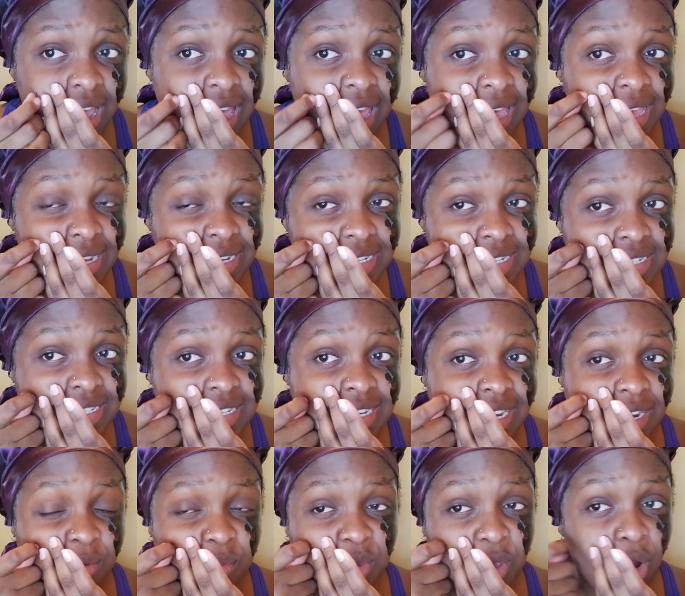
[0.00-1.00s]
and
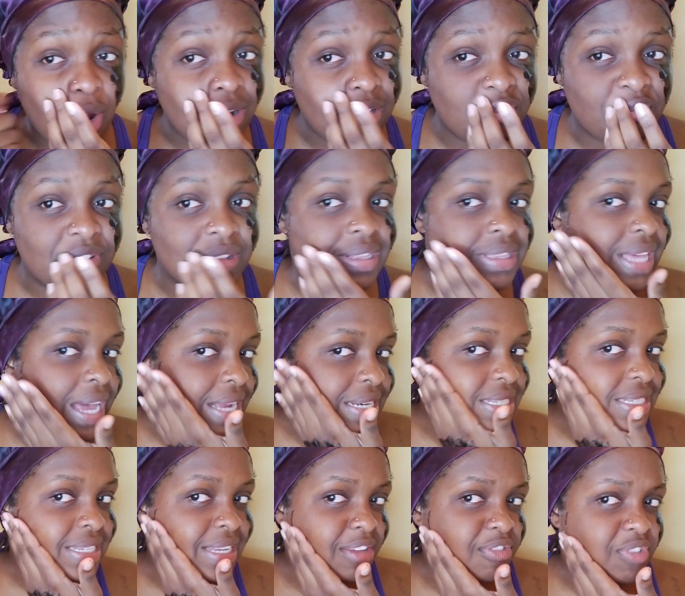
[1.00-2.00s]
we all feel
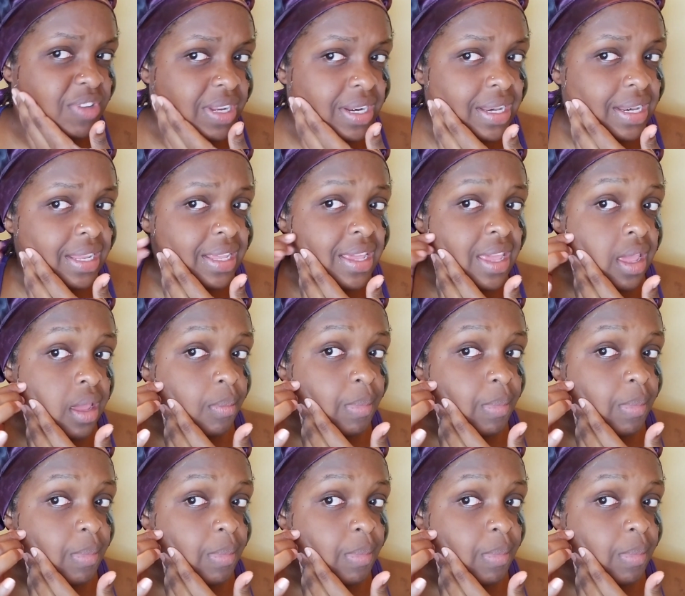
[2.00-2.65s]
that, definitely,